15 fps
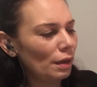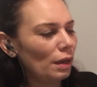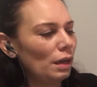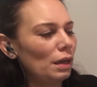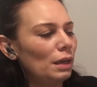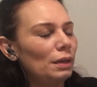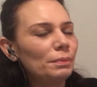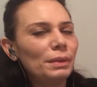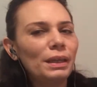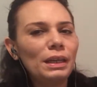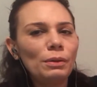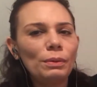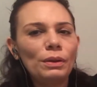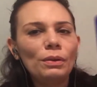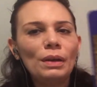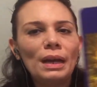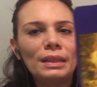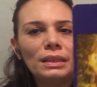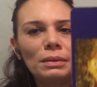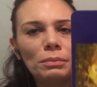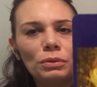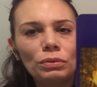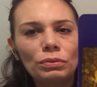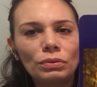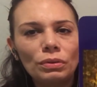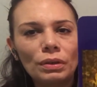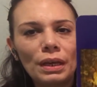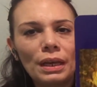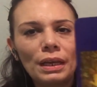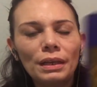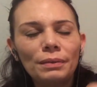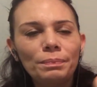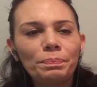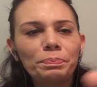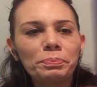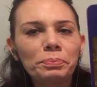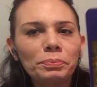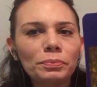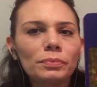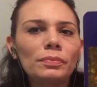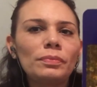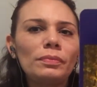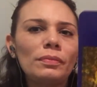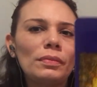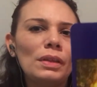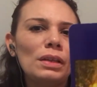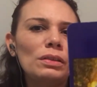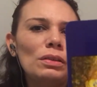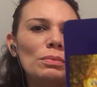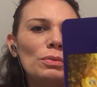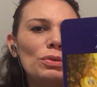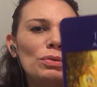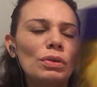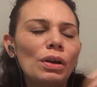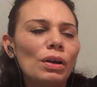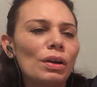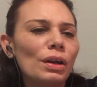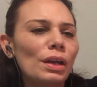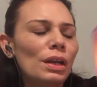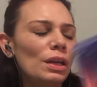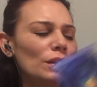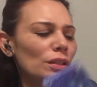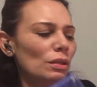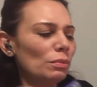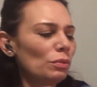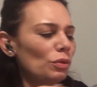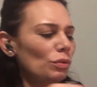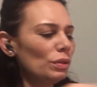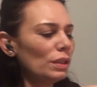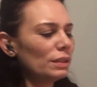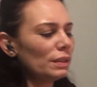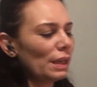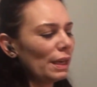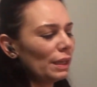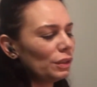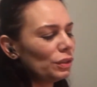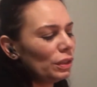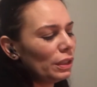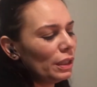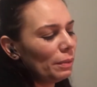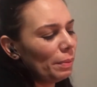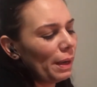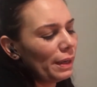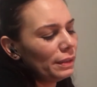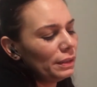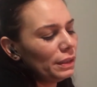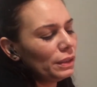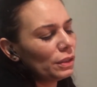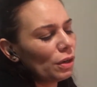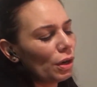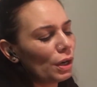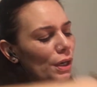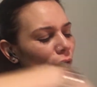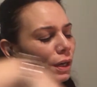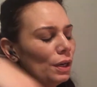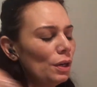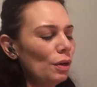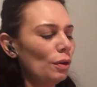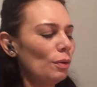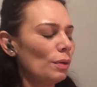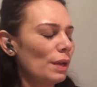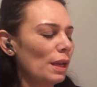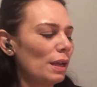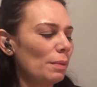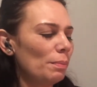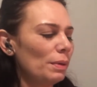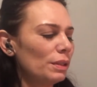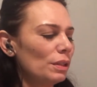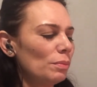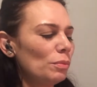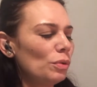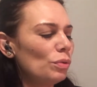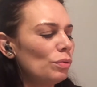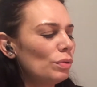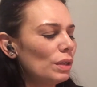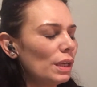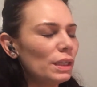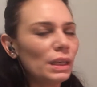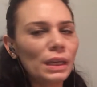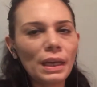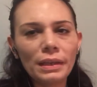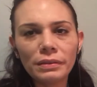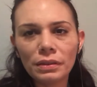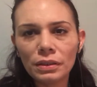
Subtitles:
Anyway, you got the Moon, okay? The Moon card. The Moon is actually a Pisces card, okay, but the Moon indicates